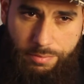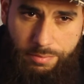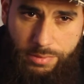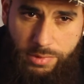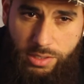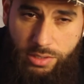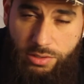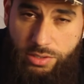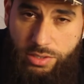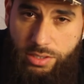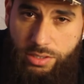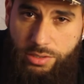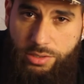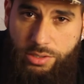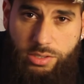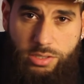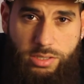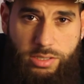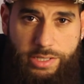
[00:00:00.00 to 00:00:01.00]
years and
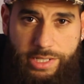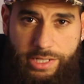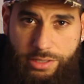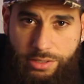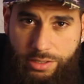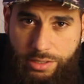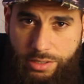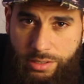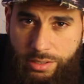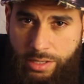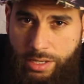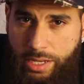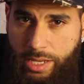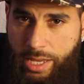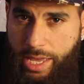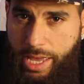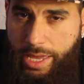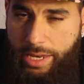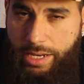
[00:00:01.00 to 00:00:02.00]
years later,
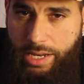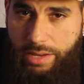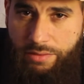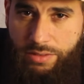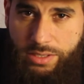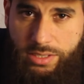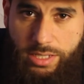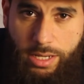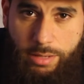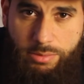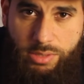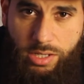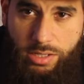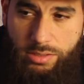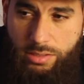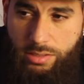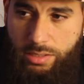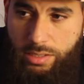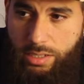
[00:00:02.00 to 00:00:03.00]
and never stopped
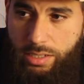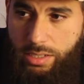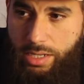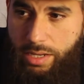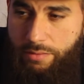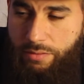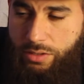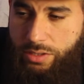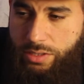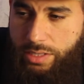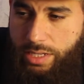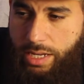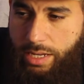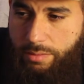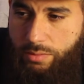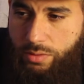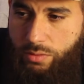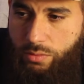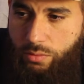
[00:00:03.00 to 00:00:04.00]
hustling, never
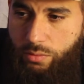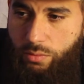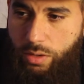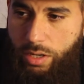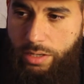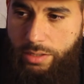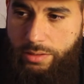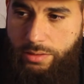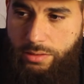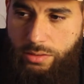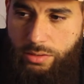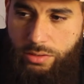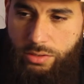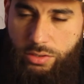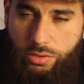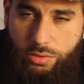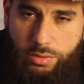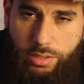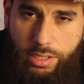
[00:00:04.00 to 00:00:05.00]
stopped wanting to
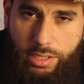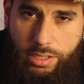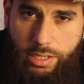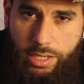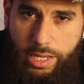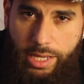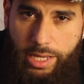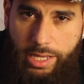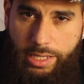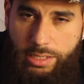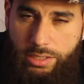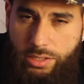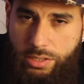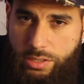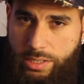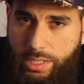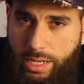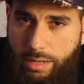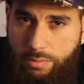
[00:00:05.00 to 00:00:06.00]
do it, and
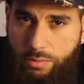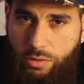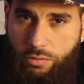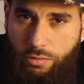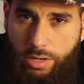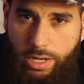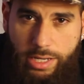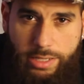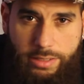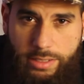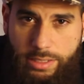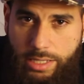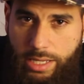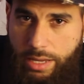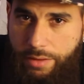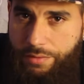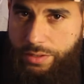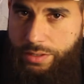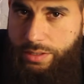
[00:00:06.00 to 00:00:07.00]
just kept grinding
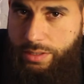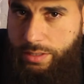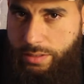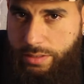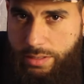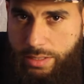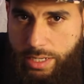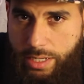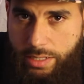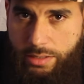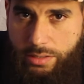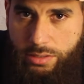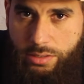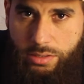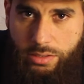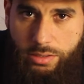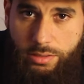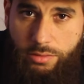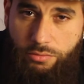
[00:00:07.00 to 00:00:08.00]
ever since then
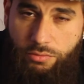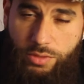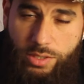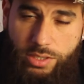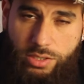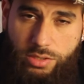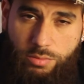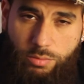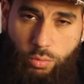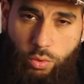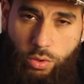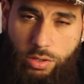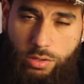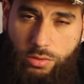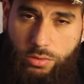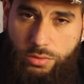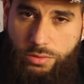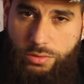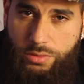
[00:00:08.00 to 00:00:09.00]
to reach more
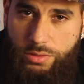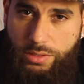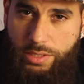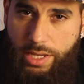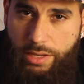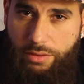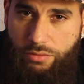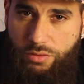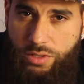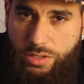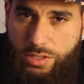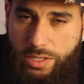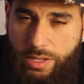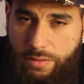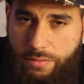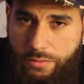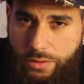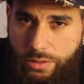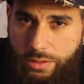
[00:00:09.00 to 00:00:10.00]
goals and reach
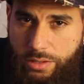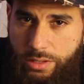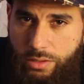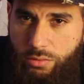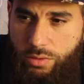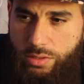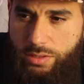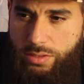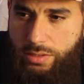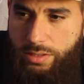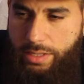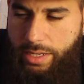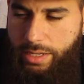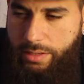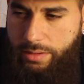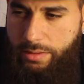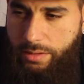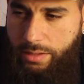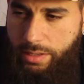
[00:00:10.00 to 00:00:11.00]
that feeling once
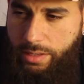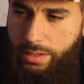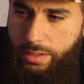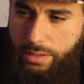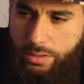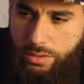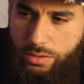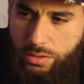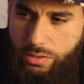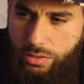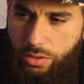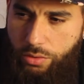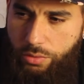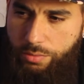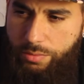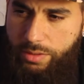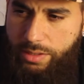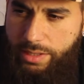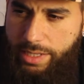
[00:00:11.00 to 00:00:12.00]
again. So
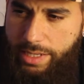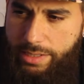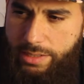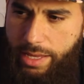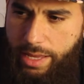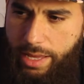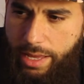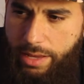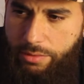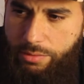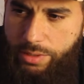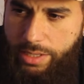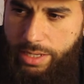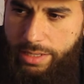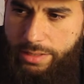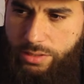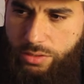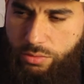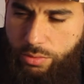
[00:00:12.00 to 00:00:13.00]
that's how we
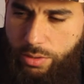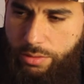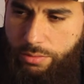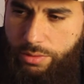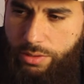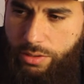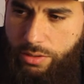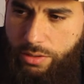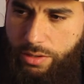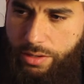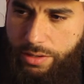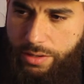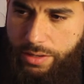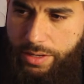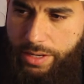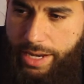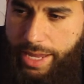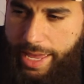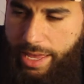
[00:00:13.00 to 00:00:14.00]
got to where we are
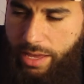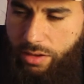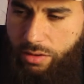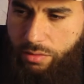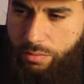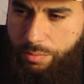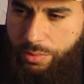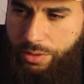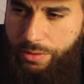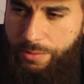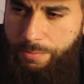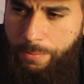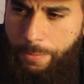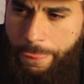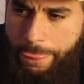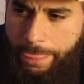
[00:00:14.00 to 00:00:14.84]
now, but